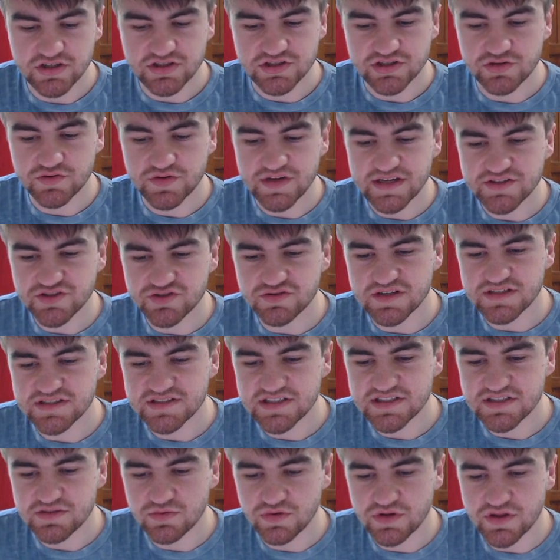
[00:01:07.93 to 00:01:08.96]
So
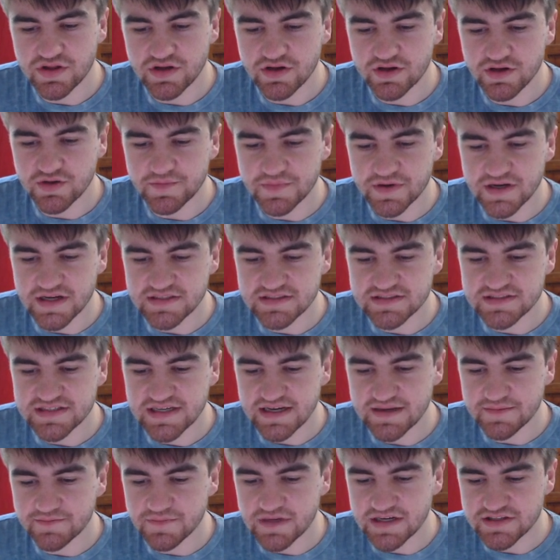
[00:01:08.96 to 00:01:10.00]
interesting with her, but
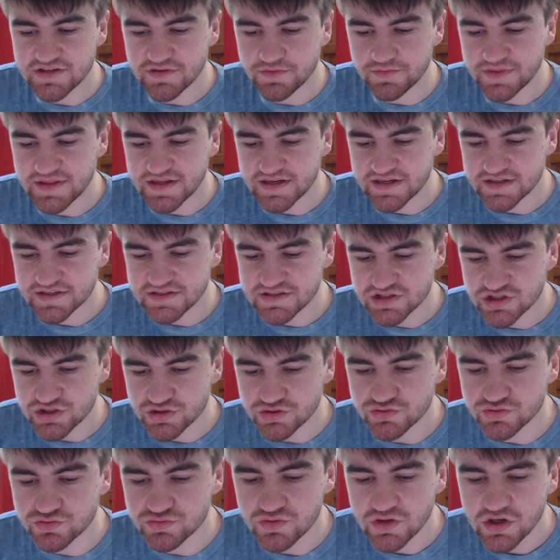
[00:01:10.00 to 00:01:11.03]
um, I don't think it's
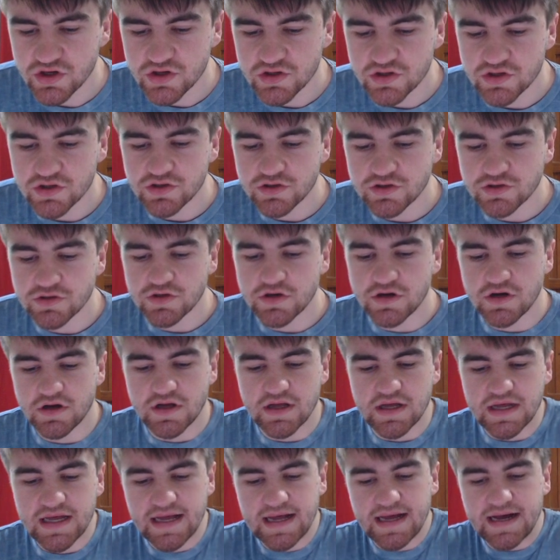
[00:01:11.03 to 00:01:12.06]
too
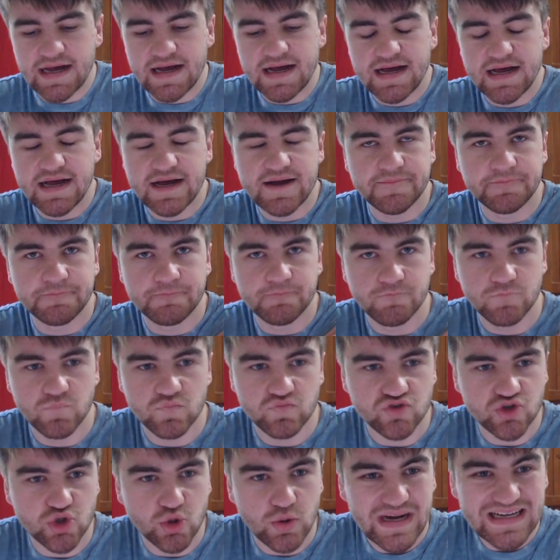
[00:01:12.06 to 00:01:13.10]

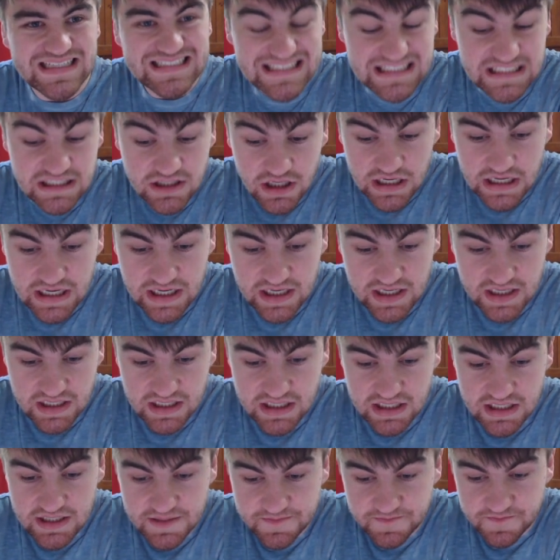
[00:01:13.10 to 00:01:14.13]
um crazy
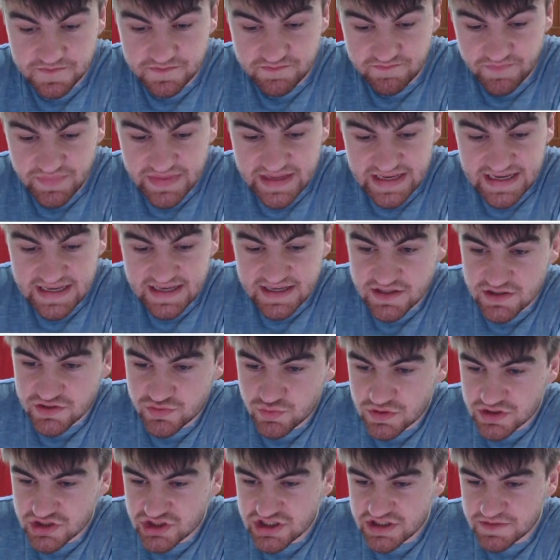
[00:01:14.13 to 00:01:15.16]
um and
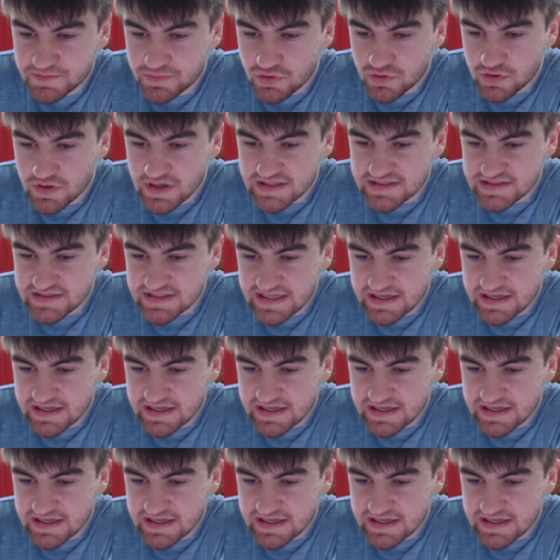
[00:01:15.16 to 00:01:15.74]
what she priced